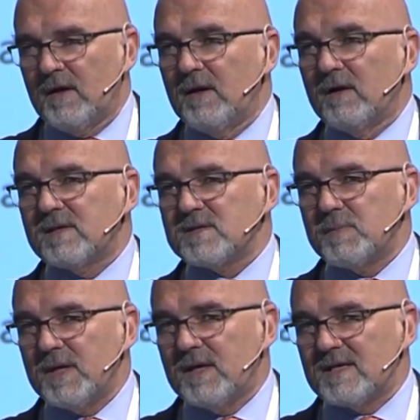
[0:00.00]
not as
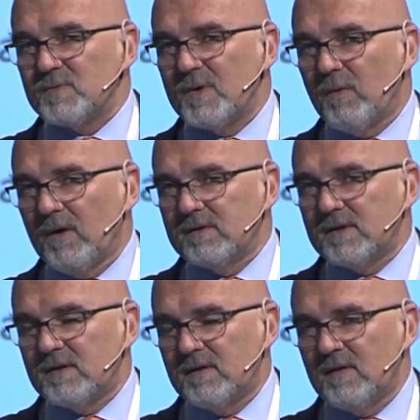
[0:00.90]
big as we
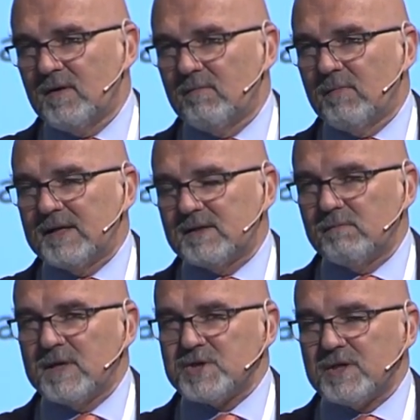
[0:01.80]
wanted, but
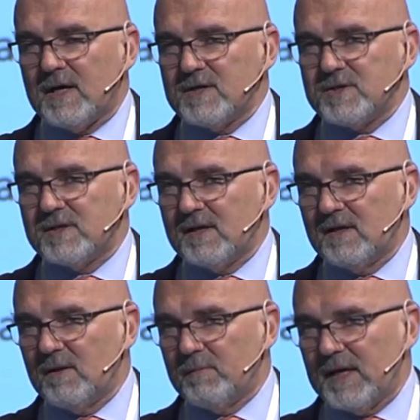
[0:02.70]
much larger than
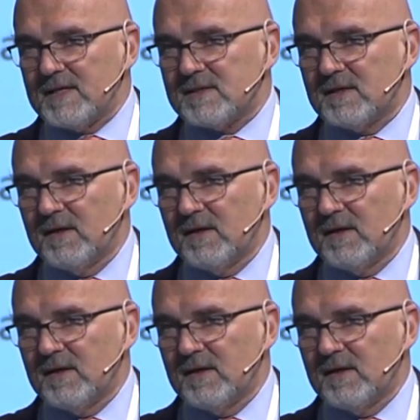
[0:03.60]
in the past.